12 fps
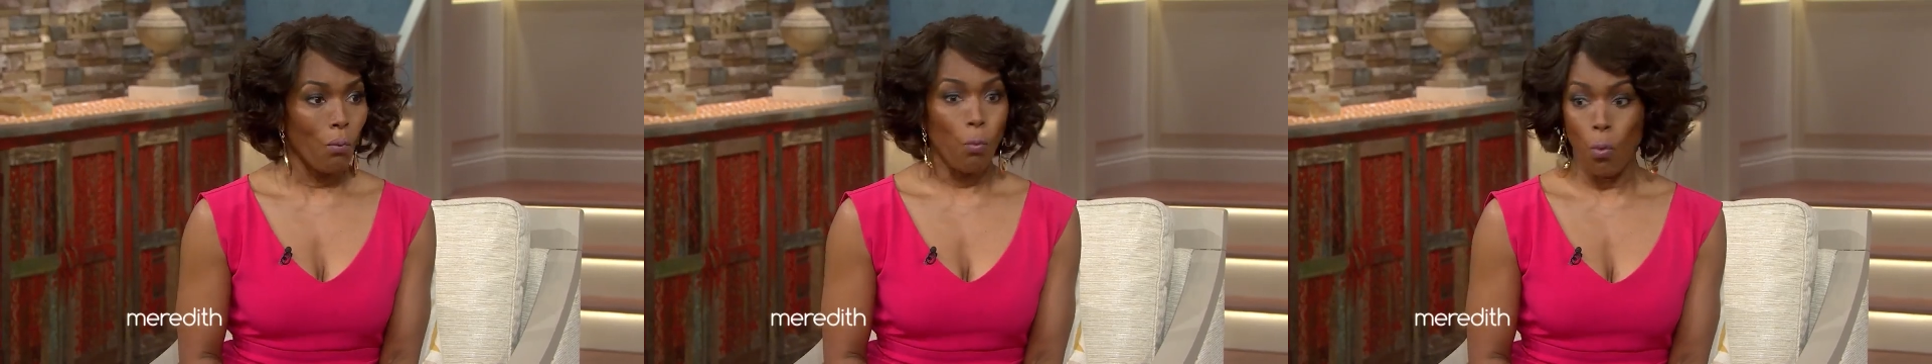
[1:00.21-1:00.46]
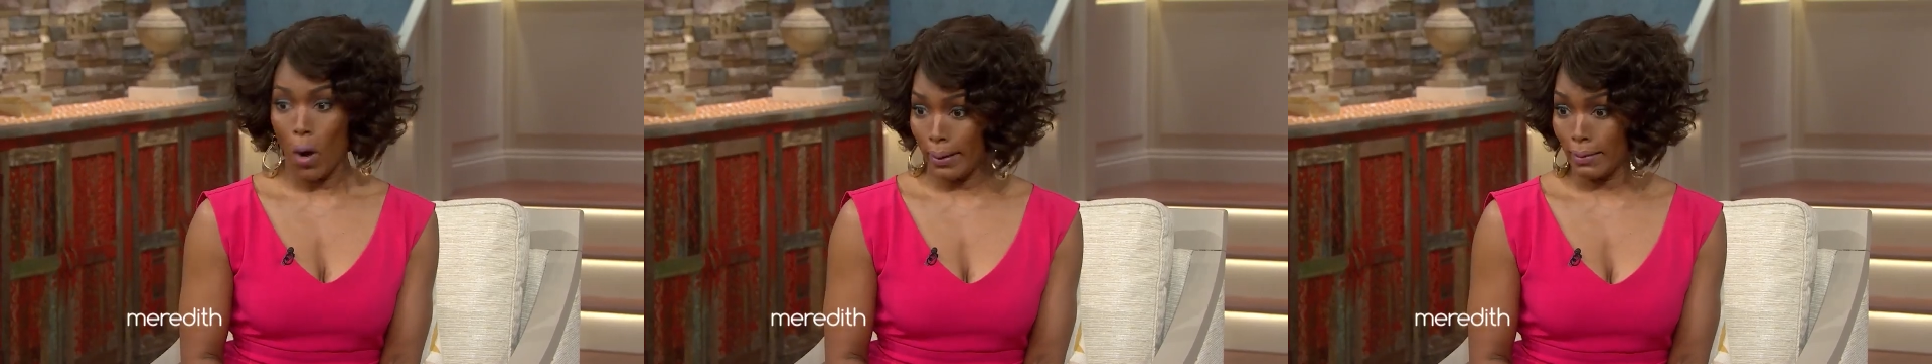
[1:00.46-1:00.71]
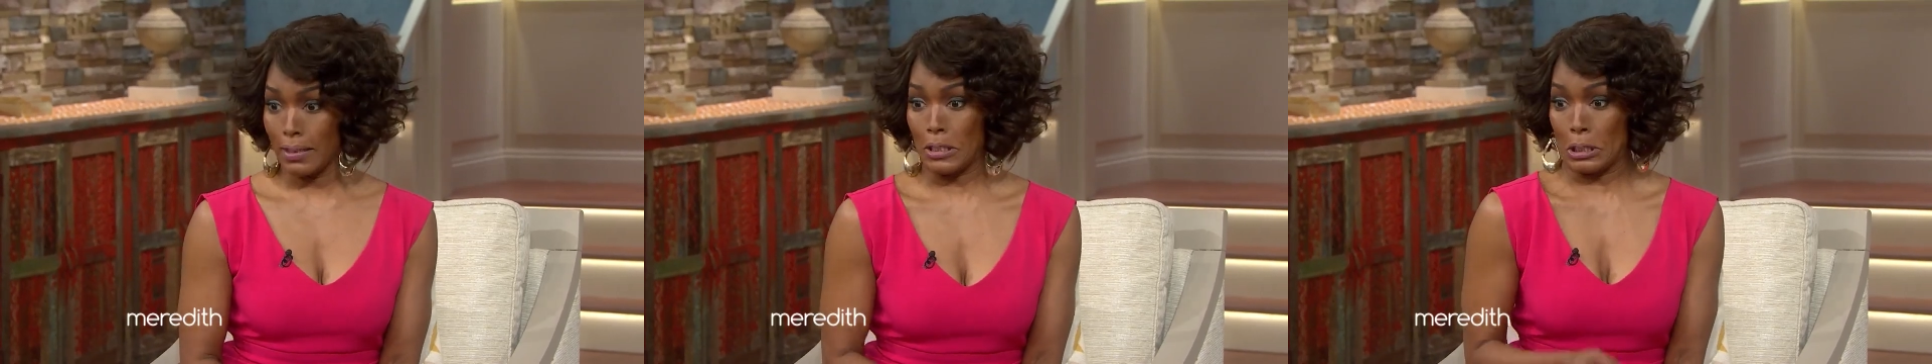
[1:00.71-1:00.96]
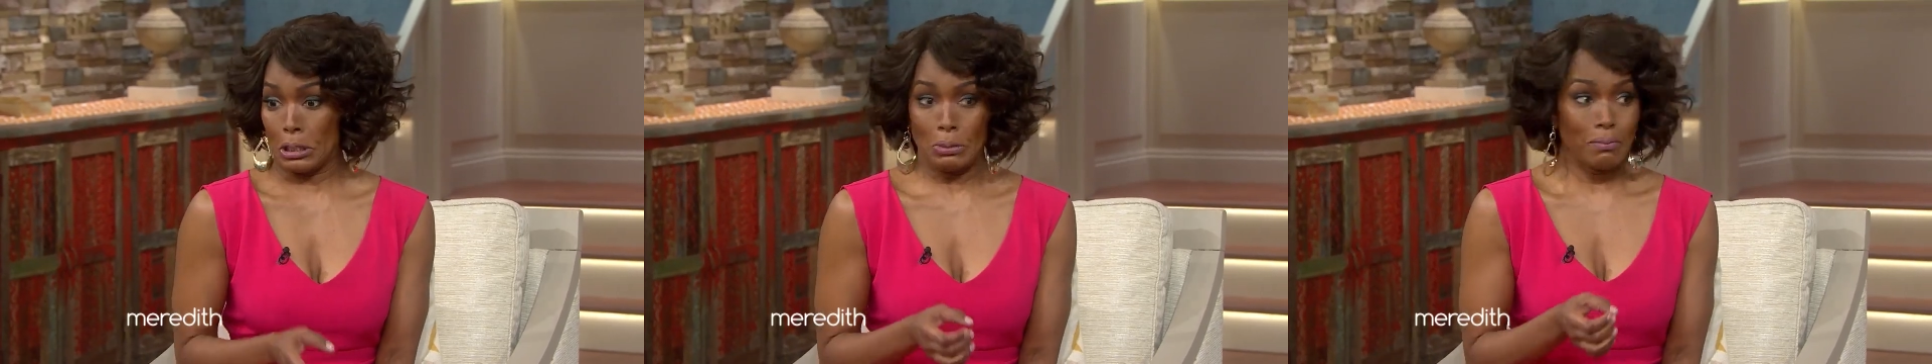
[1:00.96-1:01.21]

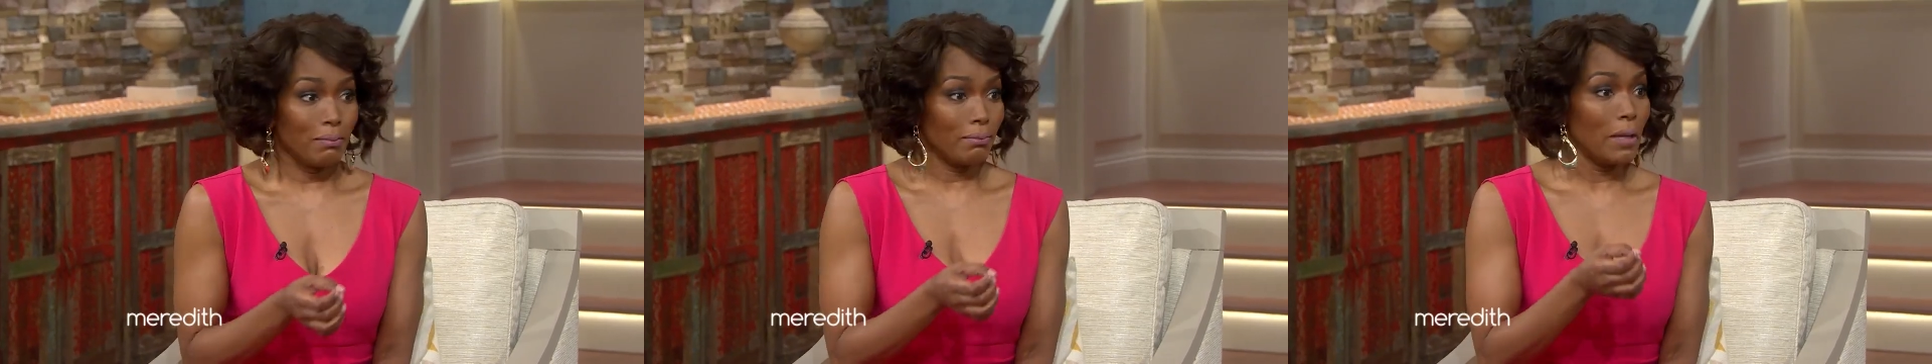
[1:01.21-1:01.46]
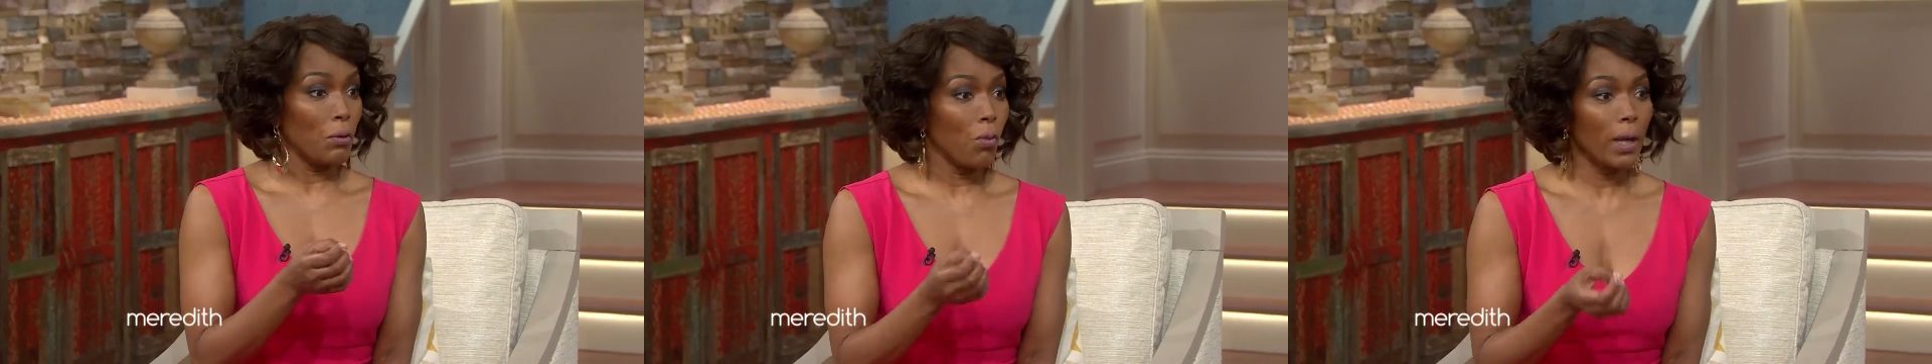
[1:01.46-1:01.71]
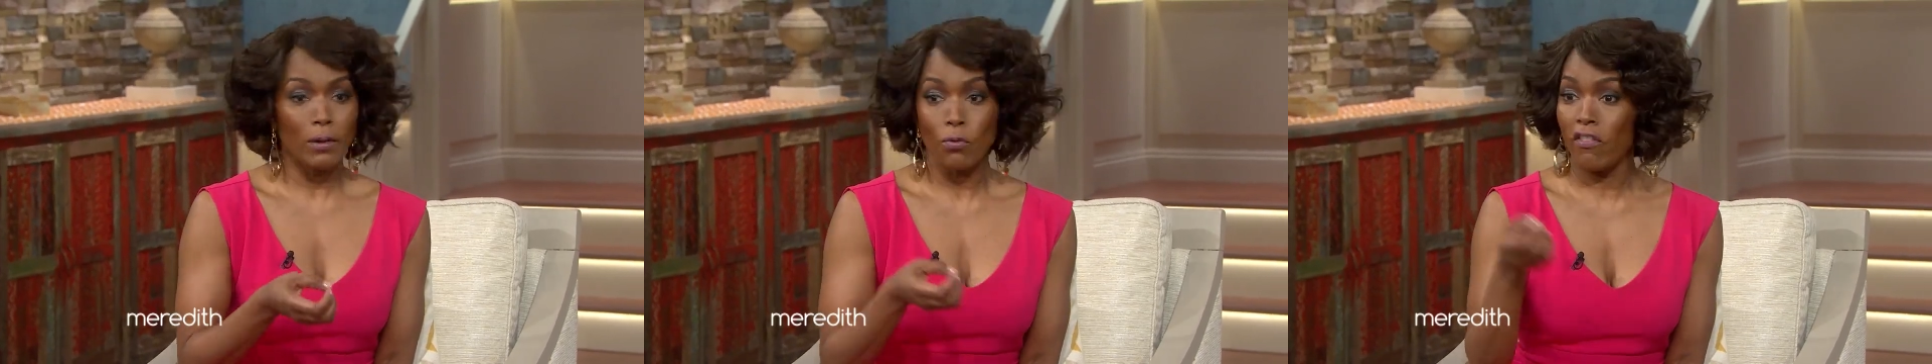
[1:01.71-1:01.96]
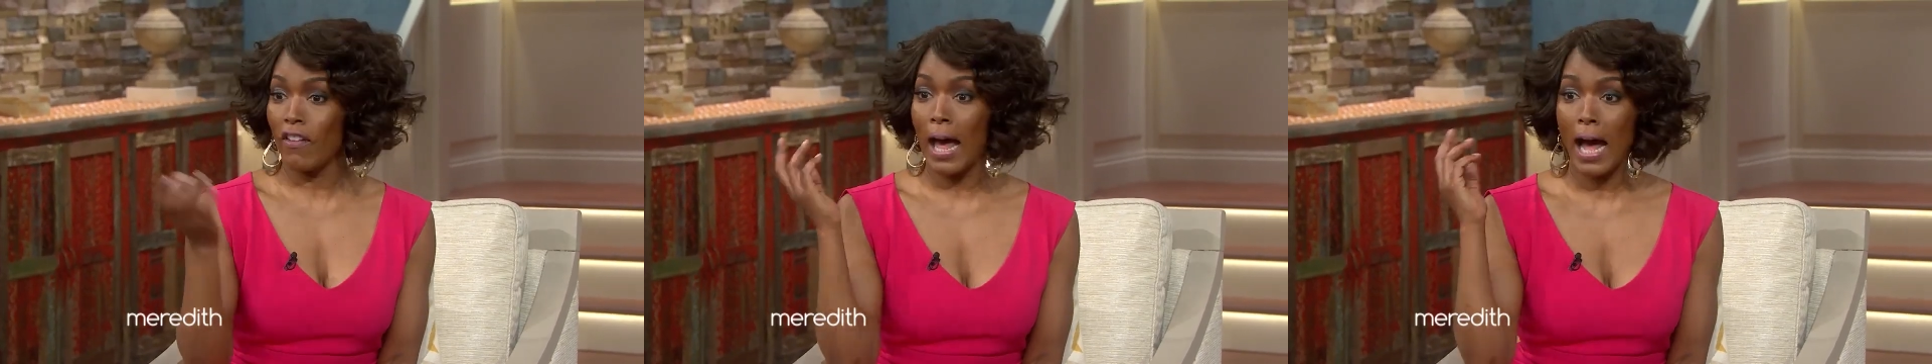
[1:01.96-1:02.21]
what will it
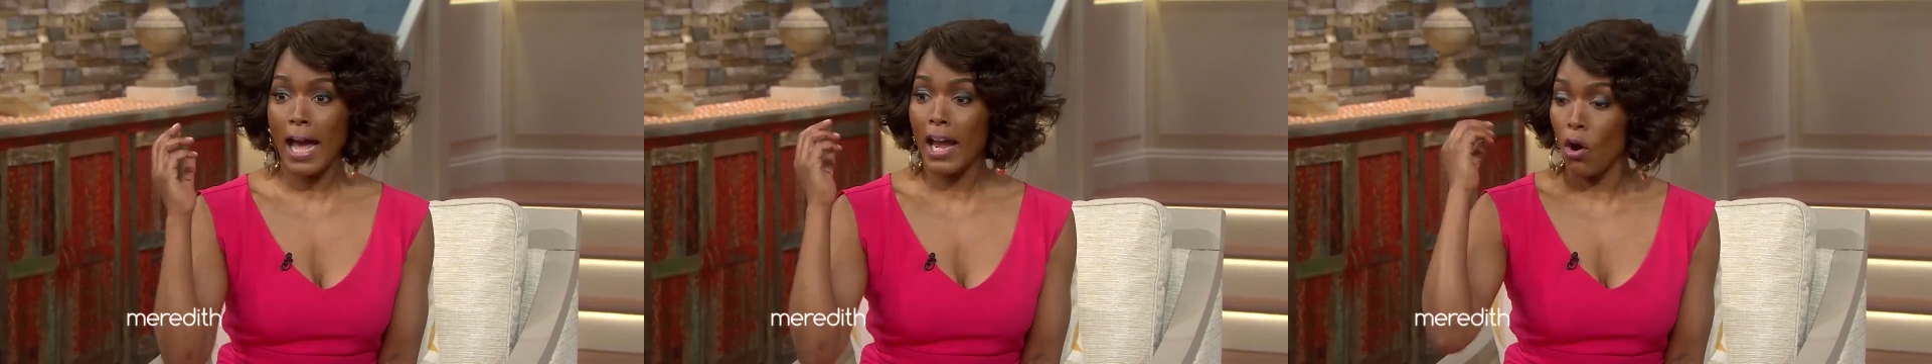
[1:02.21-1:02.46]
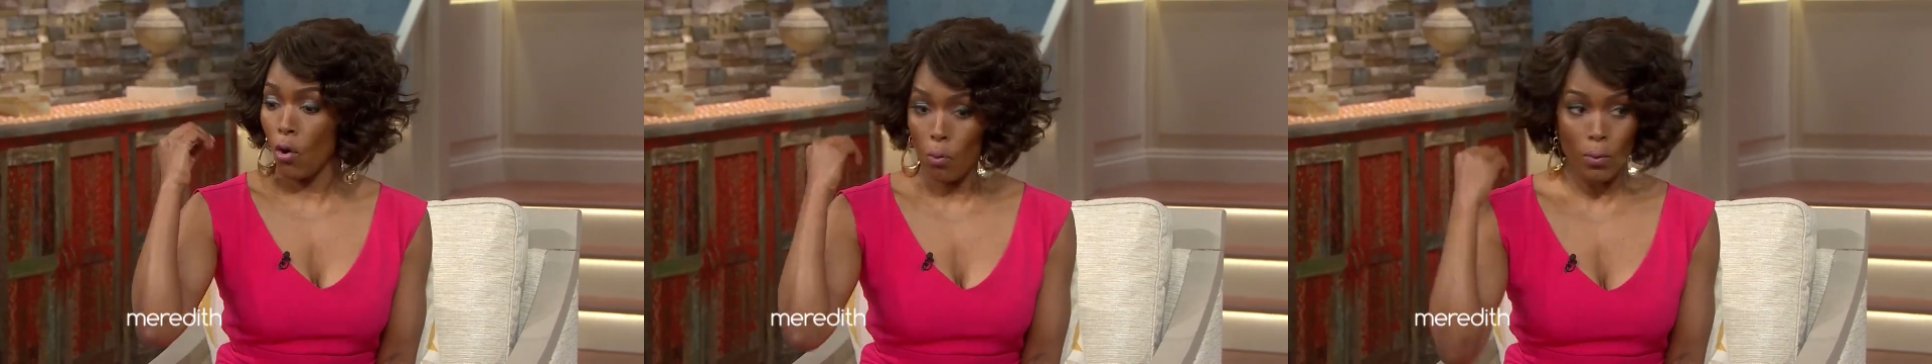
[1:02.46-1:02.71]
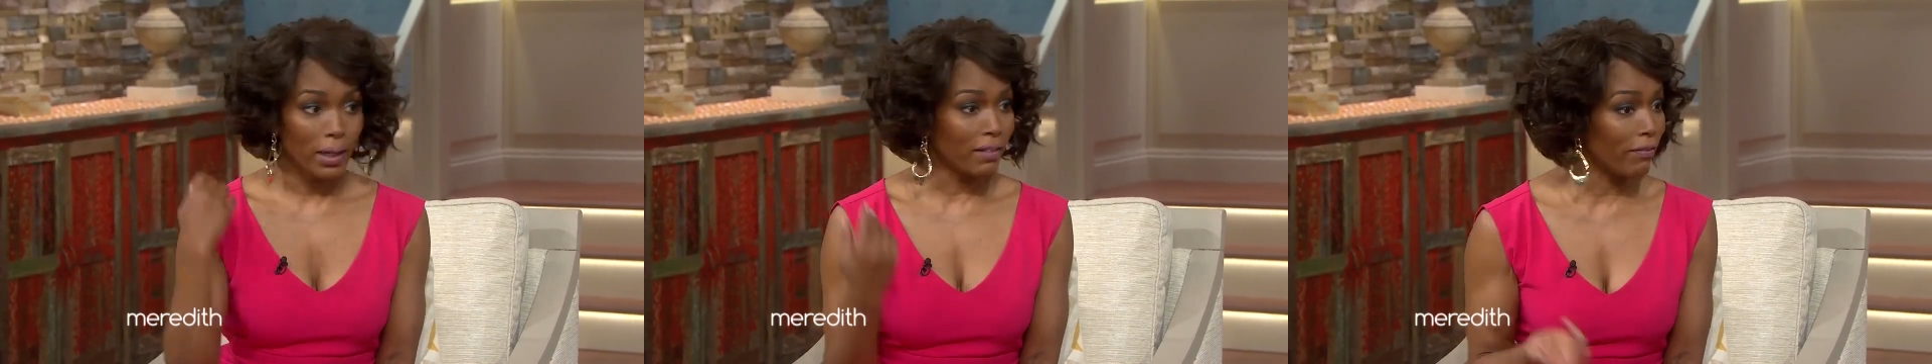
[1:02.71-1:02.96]
fly or will it